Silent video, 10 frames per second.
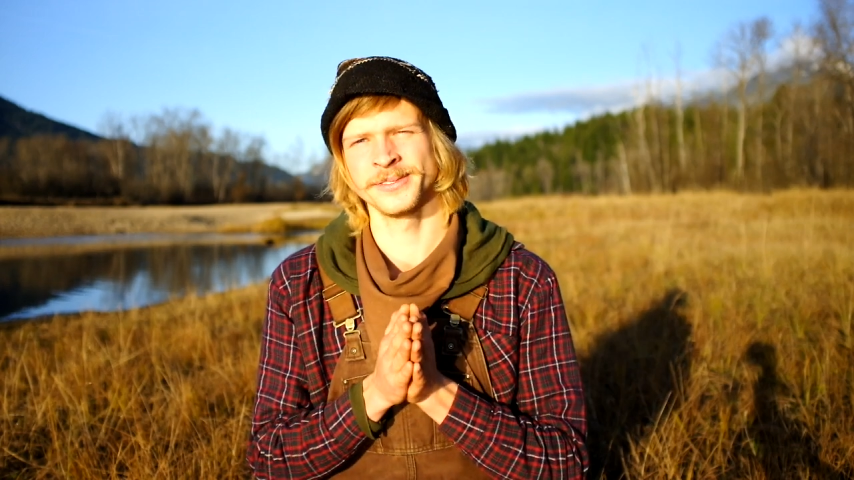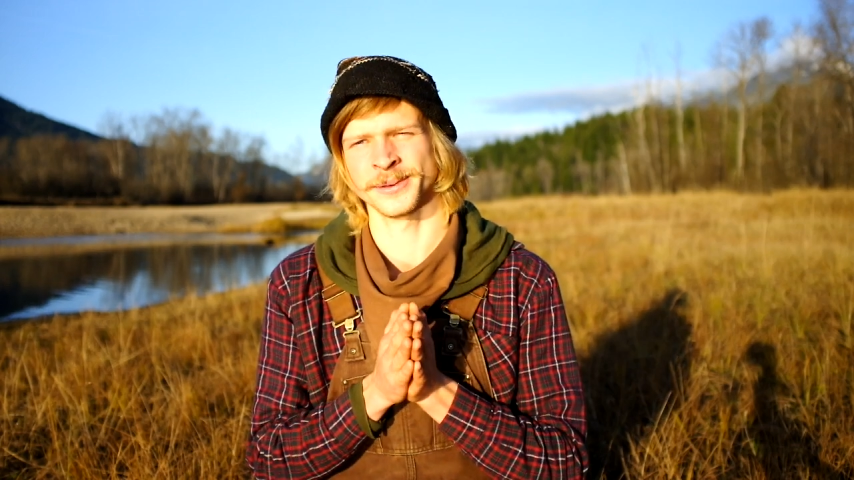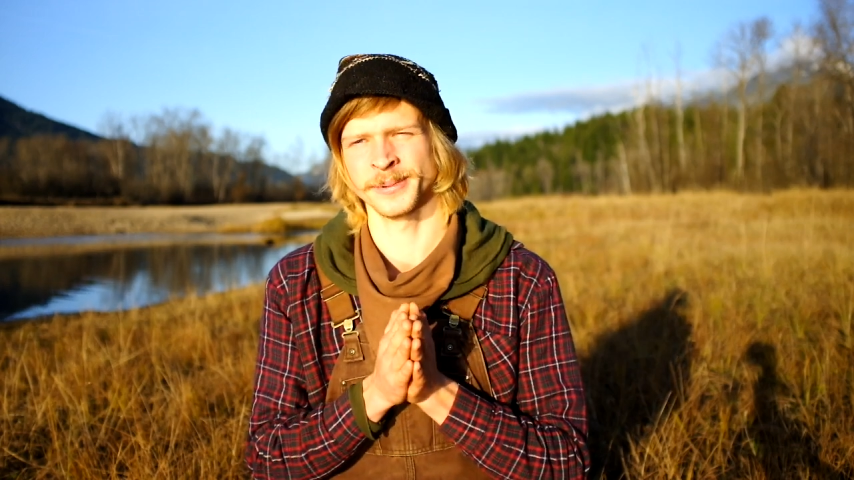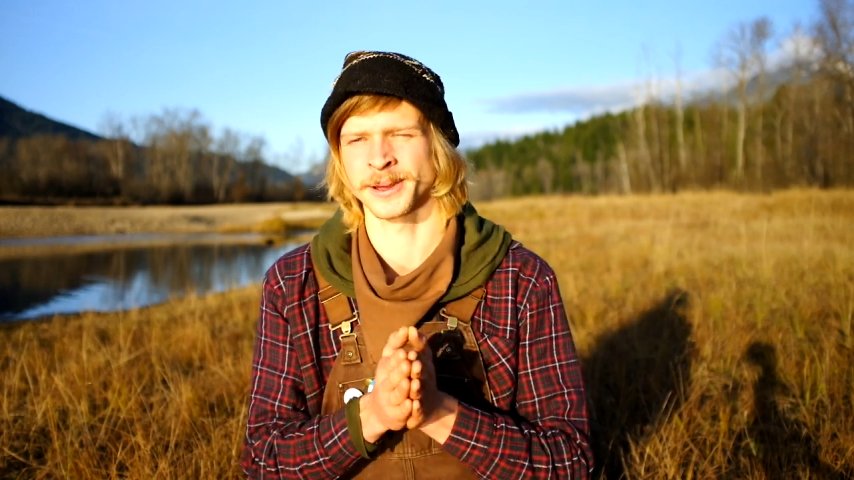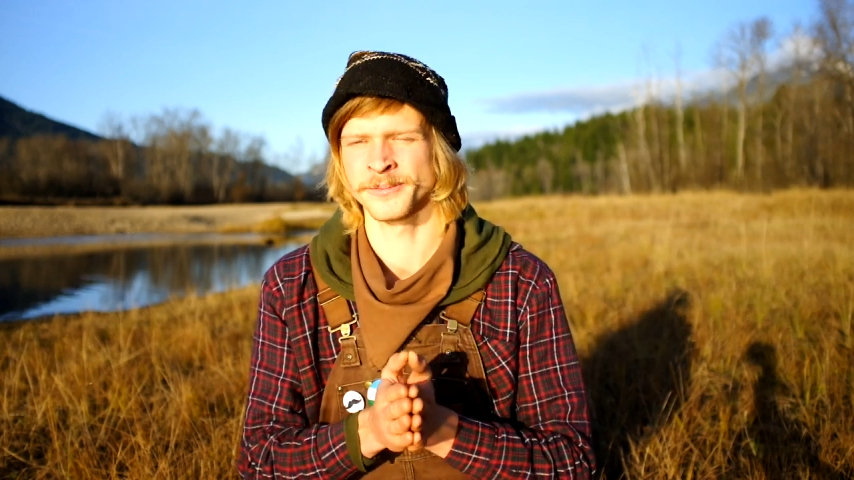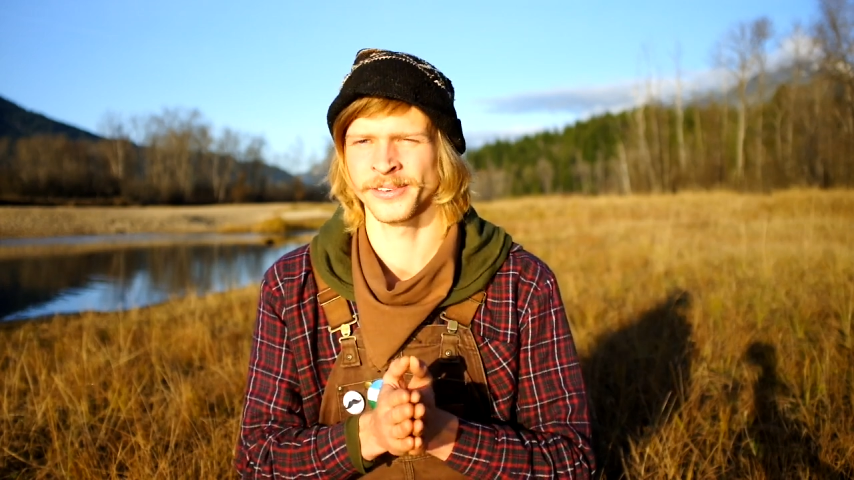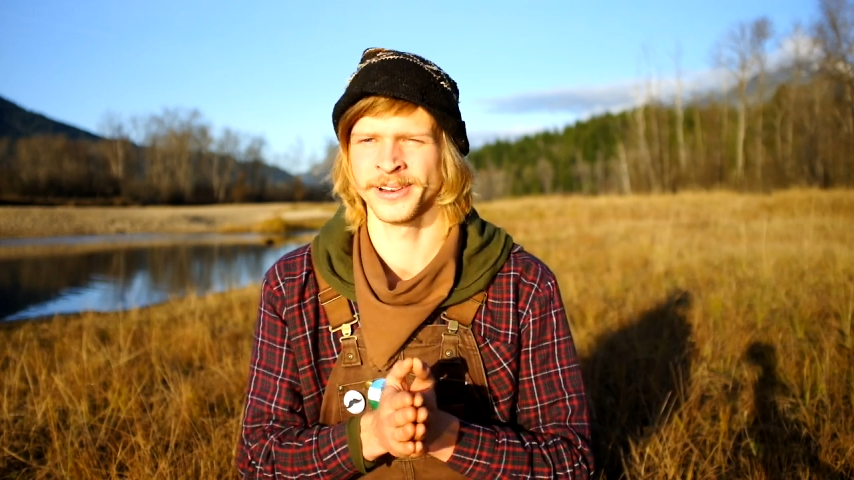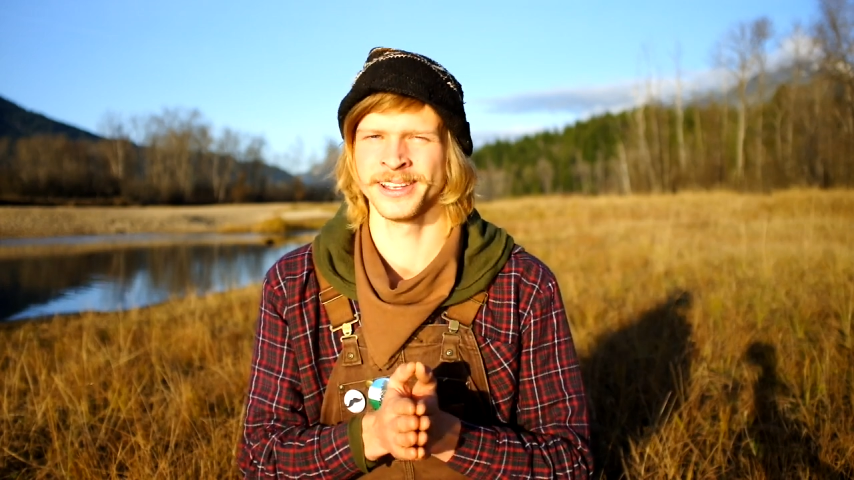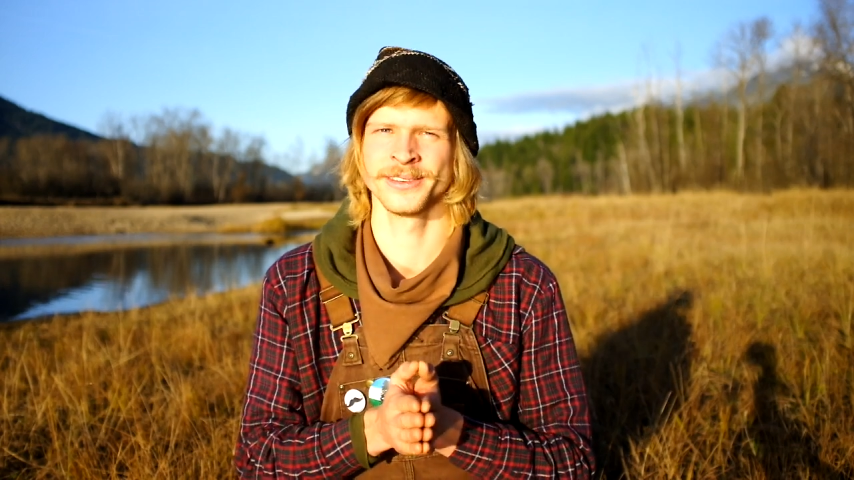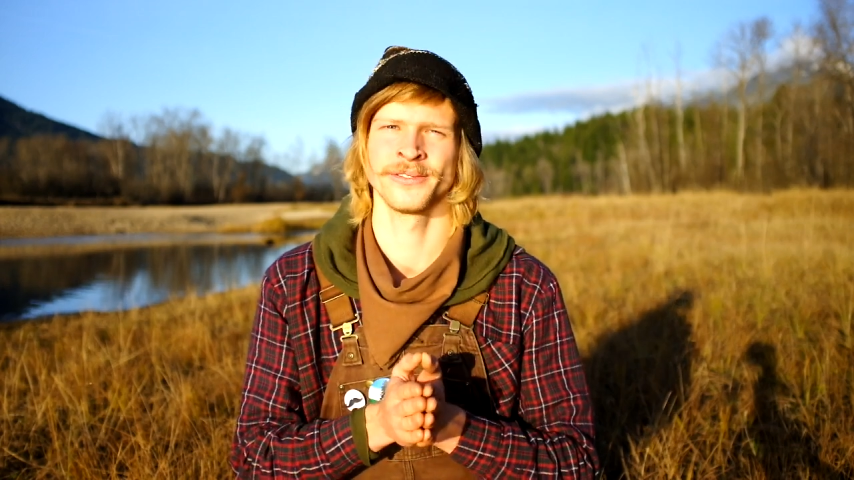to become
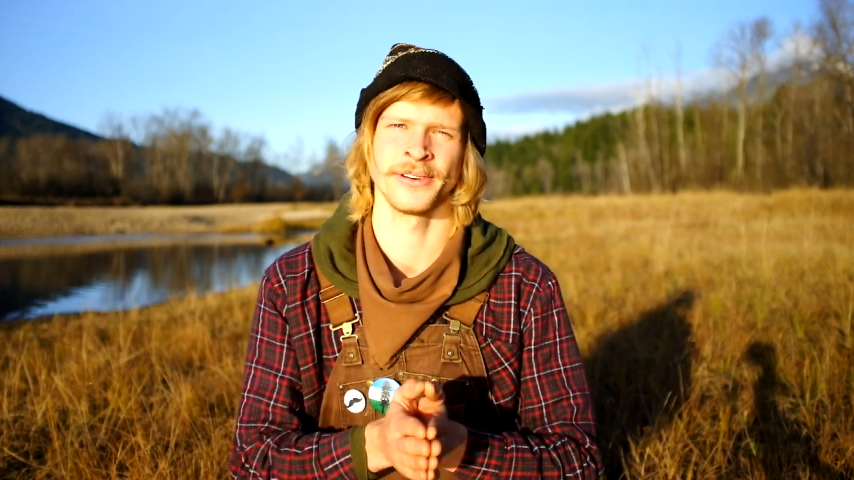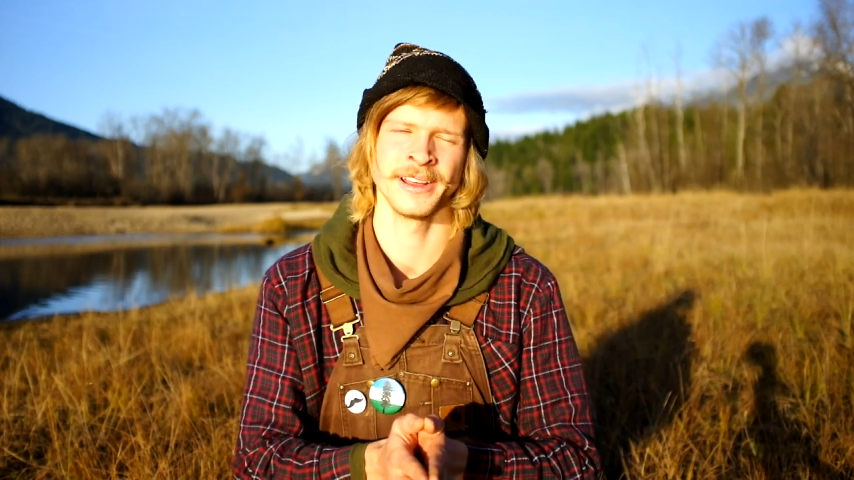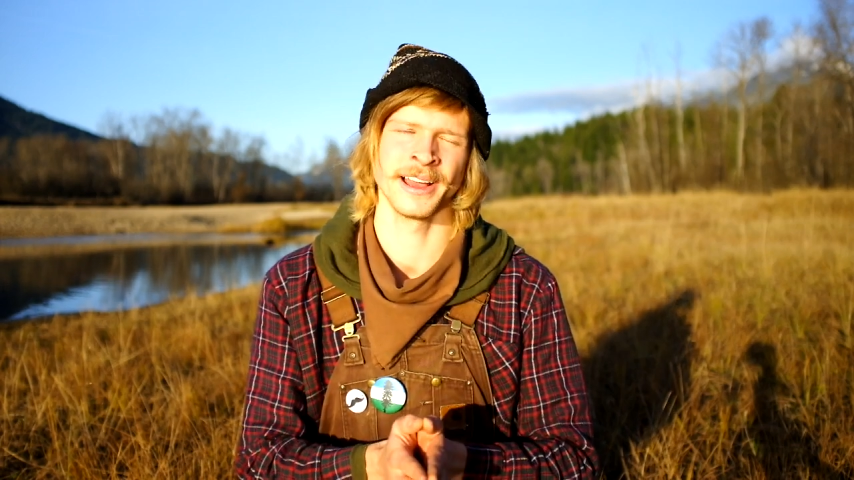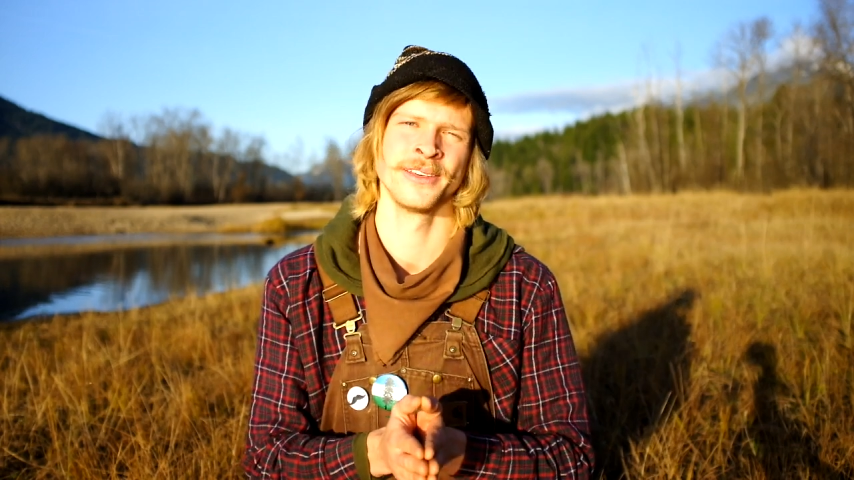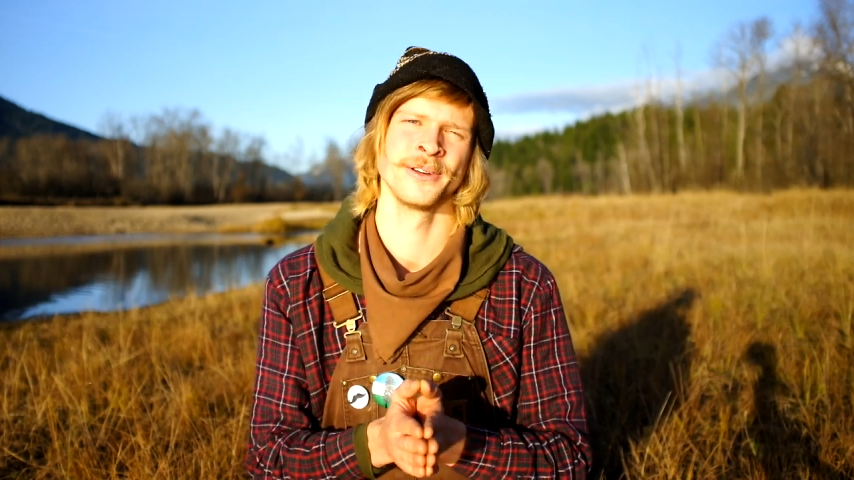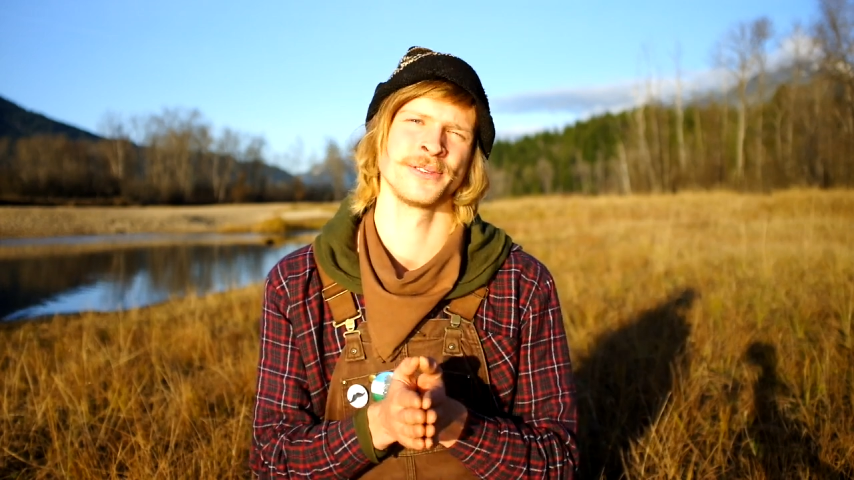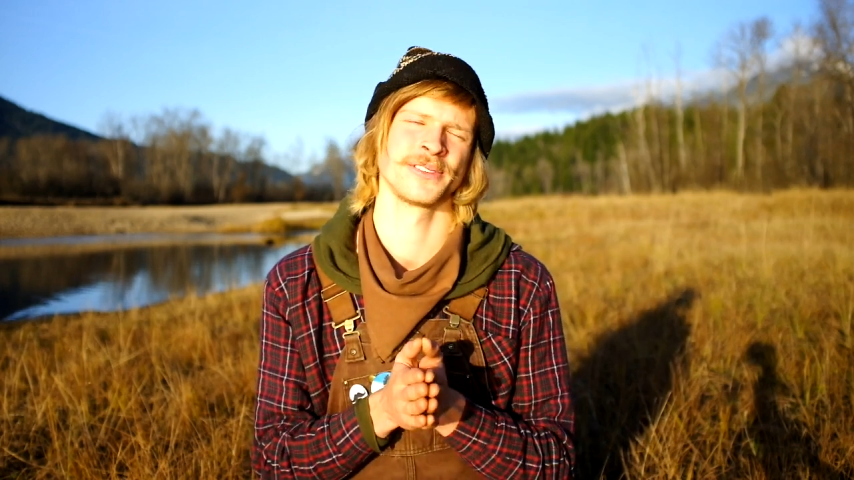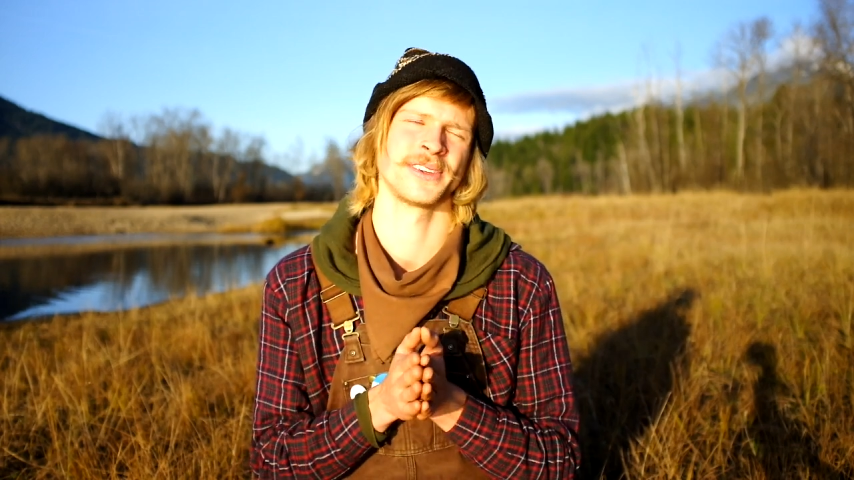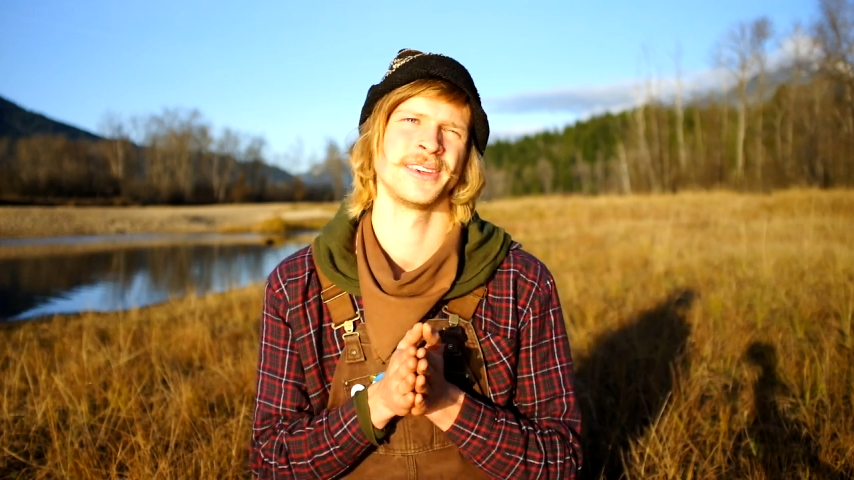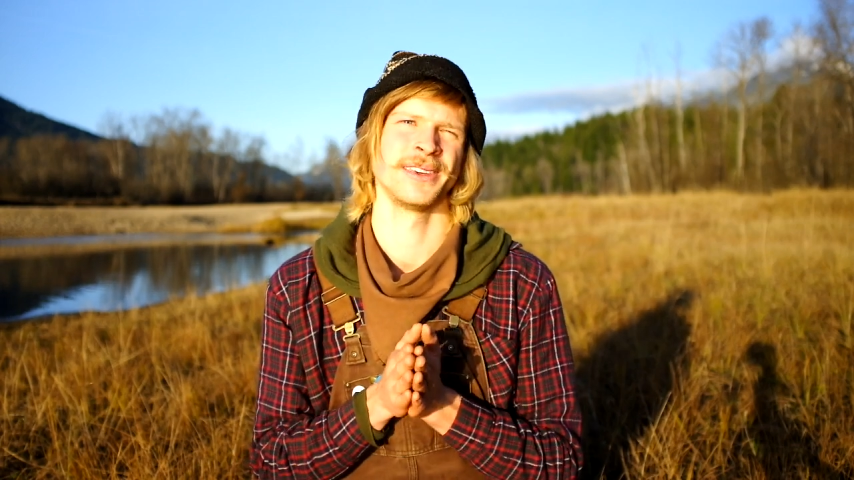free, to free others.